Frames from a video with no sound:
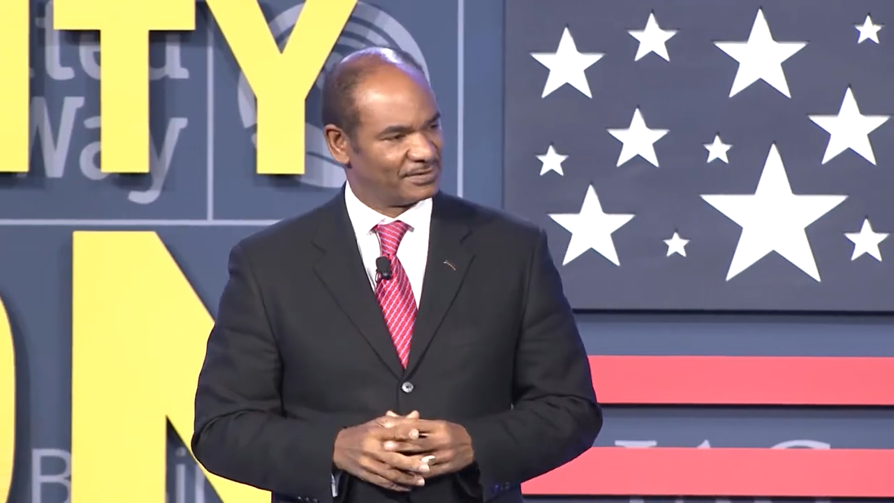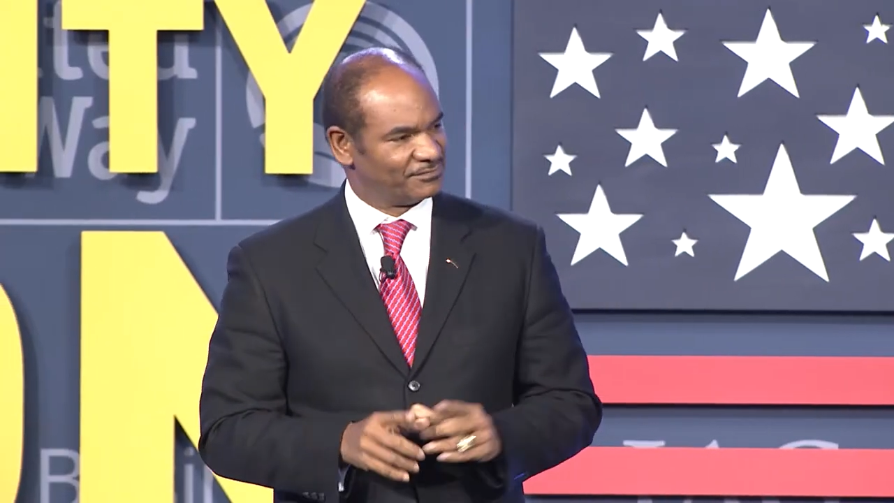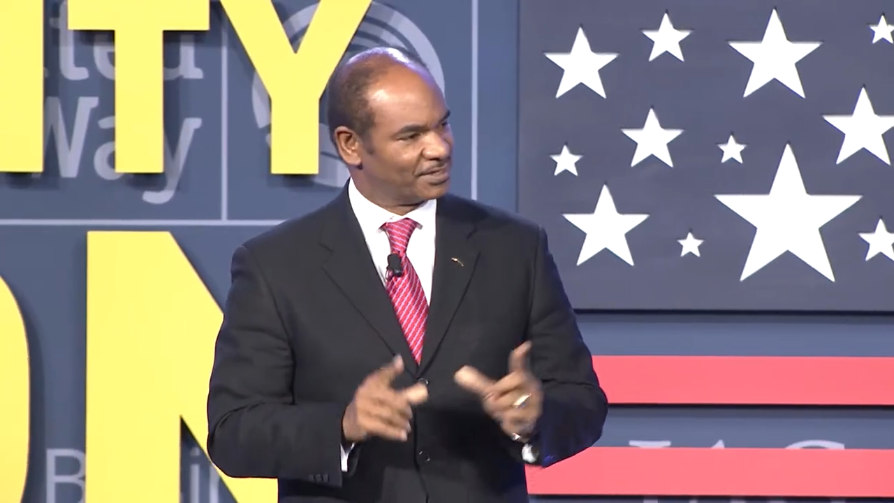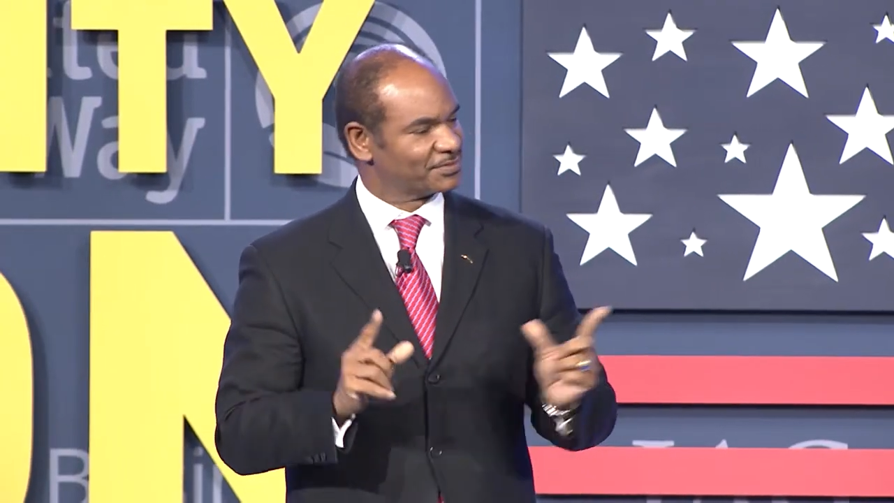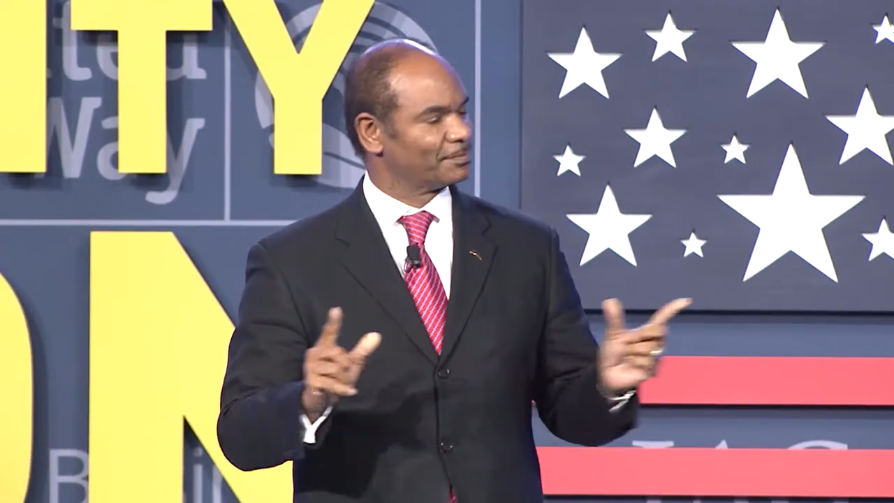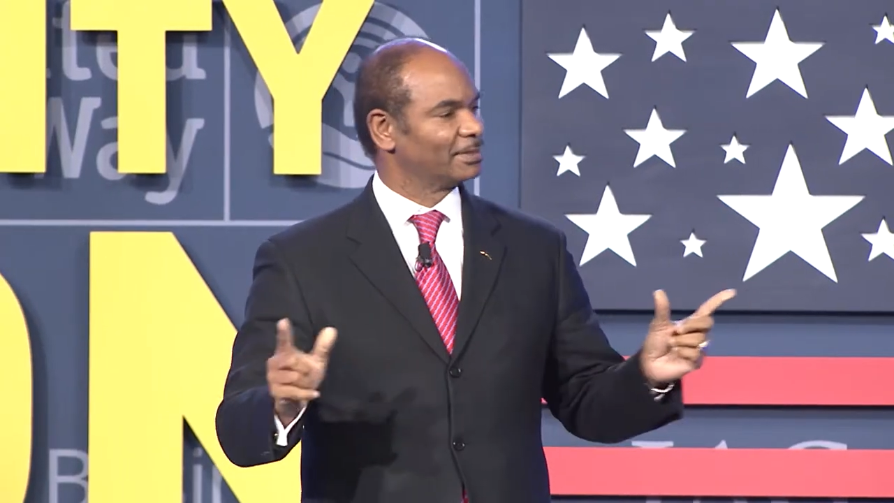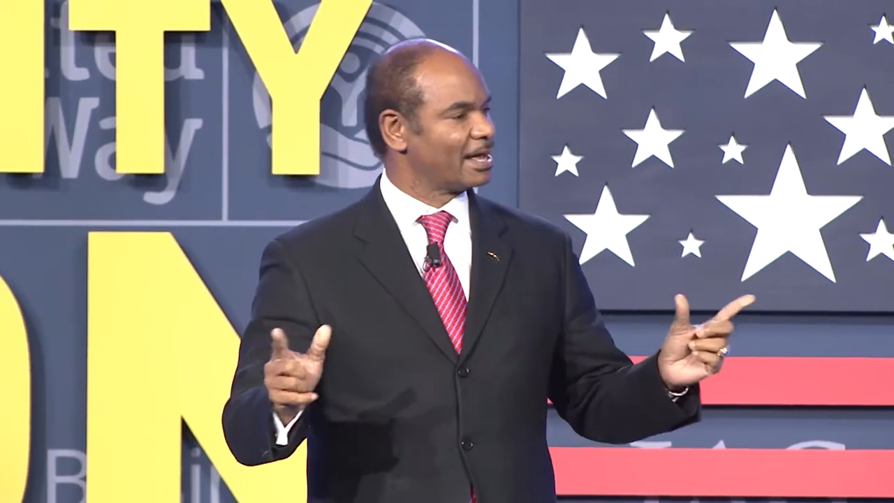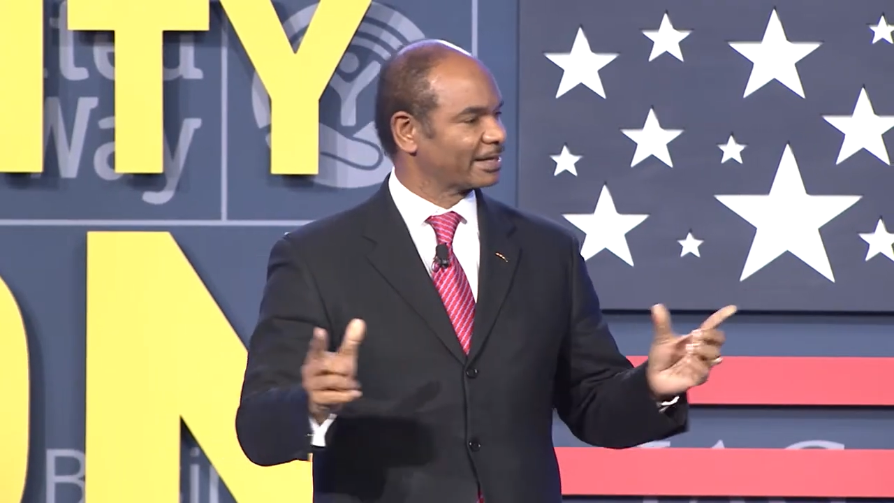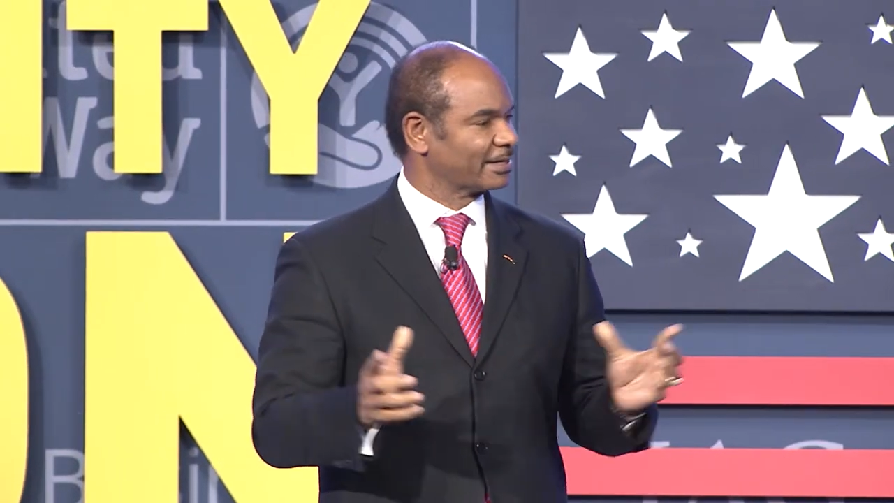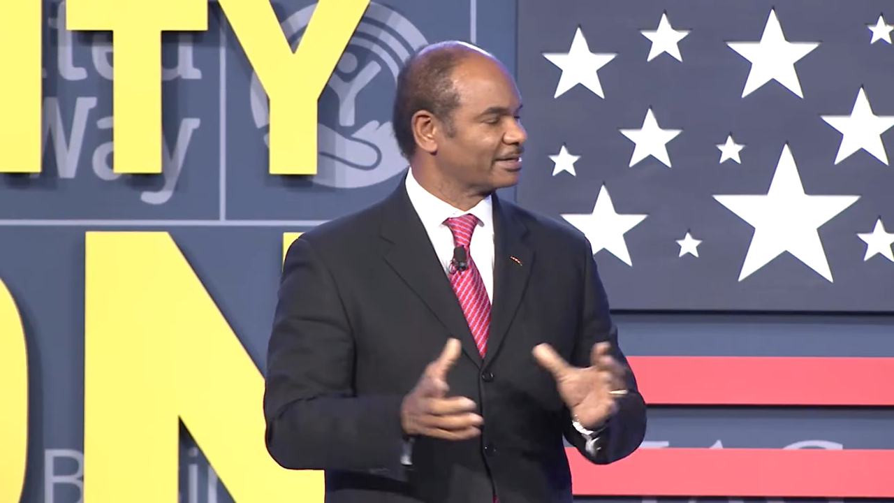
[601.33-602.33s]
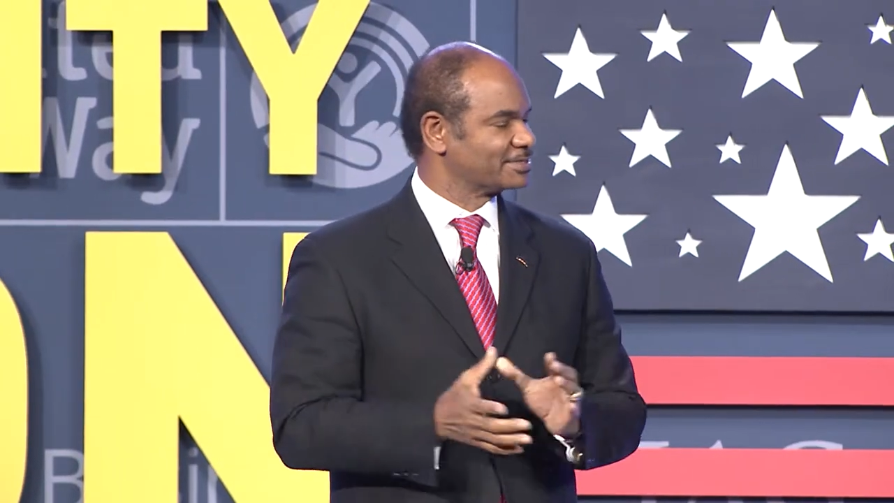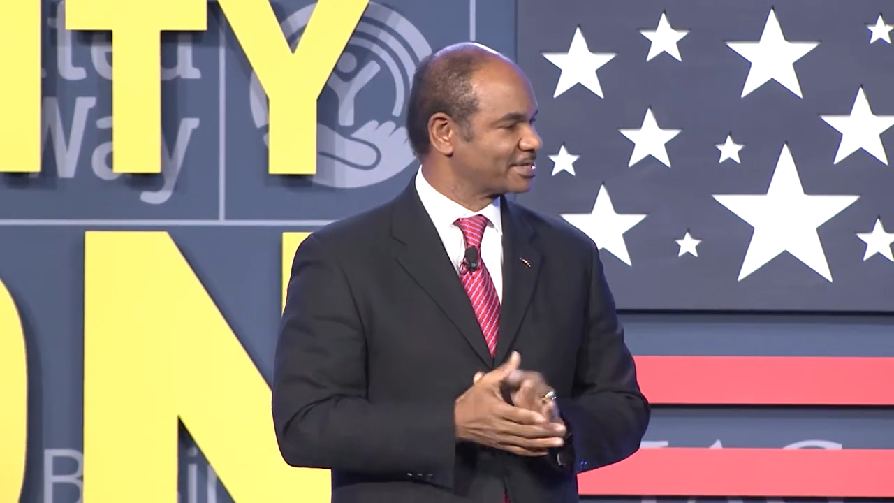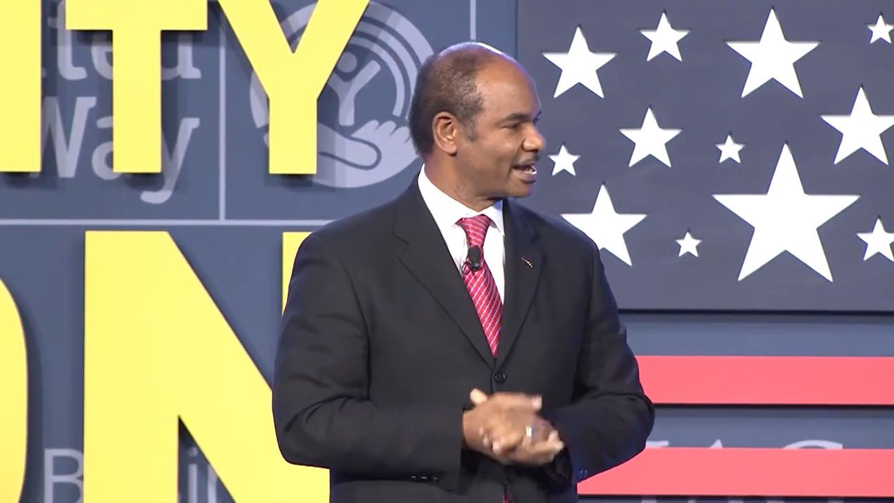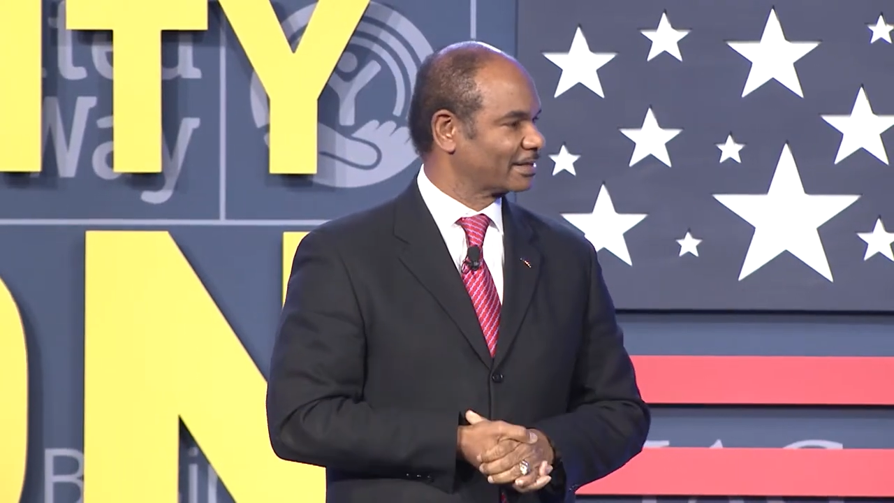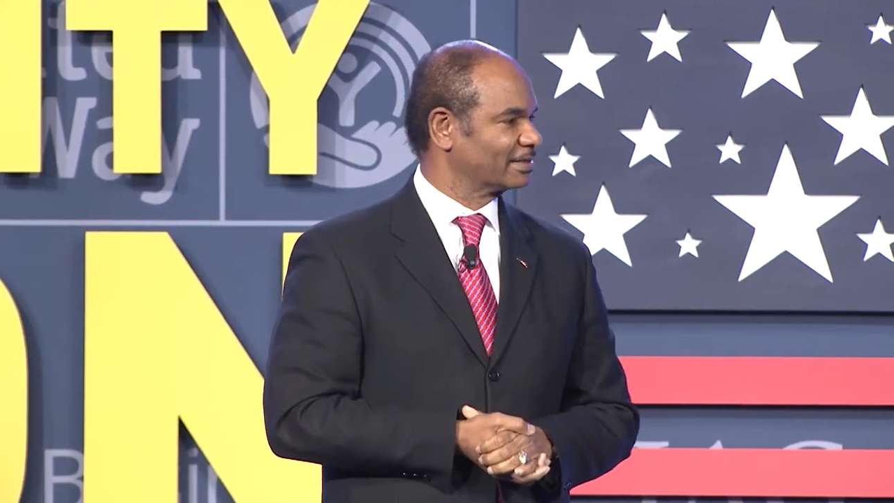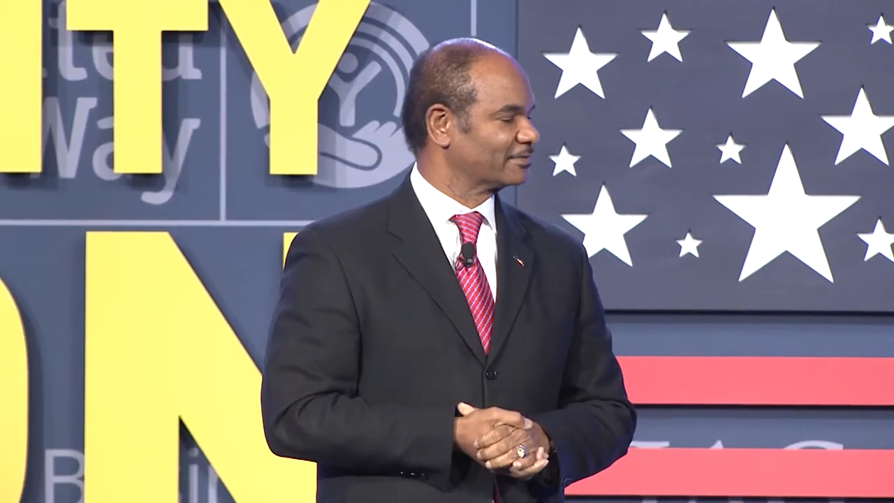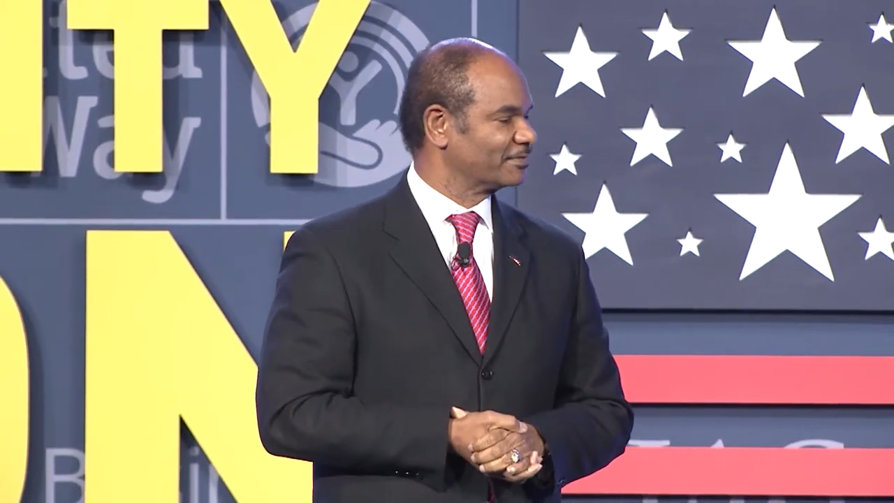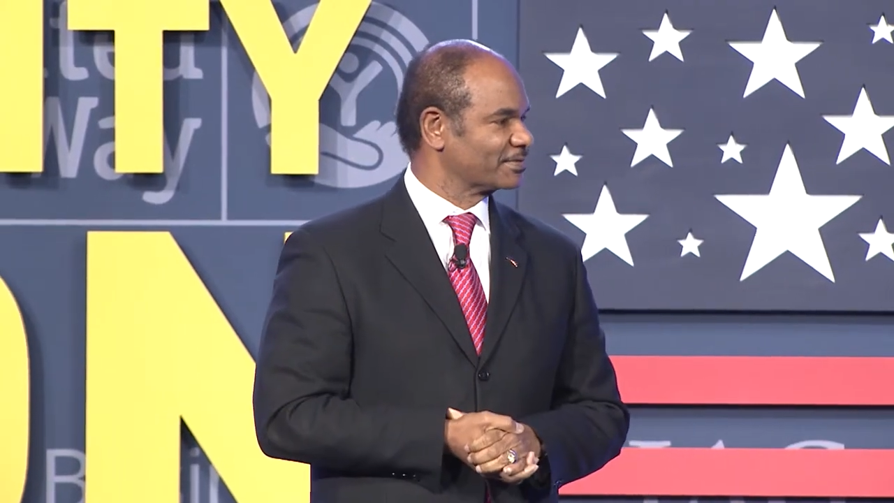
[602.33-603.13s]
They've done the blocking and tackling for